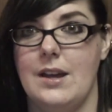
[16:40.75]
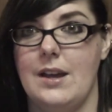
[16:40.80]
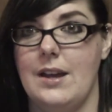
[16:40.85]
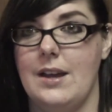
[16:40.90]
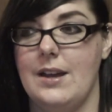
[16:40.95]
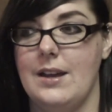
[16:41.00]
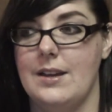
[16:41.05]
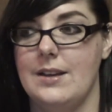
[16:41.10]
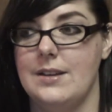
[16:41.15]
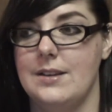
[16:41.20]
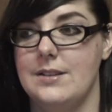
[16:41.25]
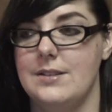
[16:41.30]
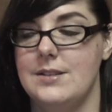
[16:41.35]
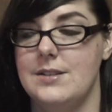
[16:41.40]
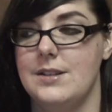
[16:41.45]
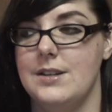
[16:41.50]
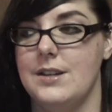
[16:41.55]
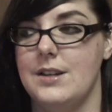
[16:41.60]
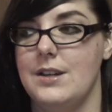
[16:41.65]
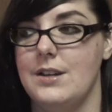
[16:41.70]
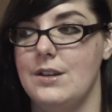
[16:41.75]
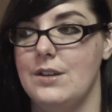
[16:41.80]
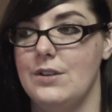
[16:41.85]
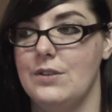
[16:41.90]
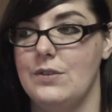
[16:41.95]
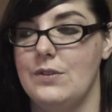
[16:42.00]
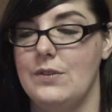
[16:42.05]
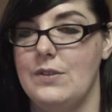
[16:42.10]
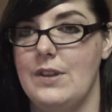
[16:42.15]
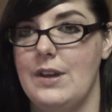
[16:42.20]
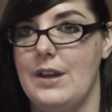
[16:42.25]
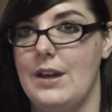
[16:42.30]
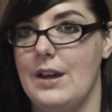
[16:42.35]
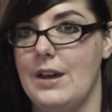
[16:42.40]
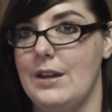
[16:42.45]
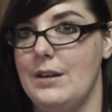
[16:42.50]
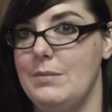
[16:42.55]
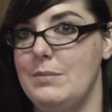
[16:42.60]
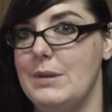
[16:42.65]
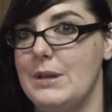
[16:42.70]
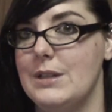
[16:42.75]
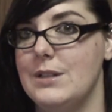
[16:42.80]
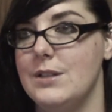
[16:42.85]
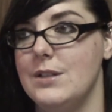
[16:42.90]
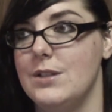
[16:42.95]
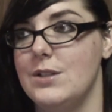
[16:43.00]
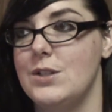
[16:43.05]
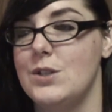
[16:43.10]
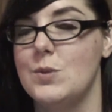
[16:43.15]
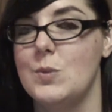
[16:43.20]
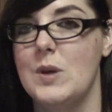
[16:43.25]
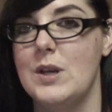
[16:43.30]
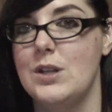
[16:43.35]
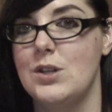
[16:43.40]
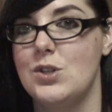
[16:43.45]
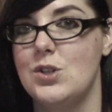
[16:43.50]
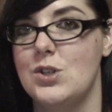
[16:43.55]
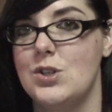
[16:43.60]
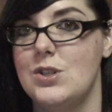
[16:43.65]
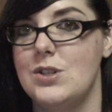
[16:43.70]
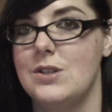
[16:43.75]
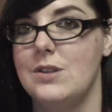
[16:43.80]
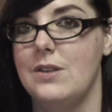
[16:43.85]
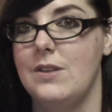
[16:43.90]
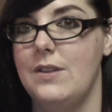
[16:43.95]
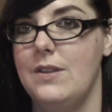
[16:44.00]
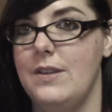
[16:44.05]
and if they had been switched,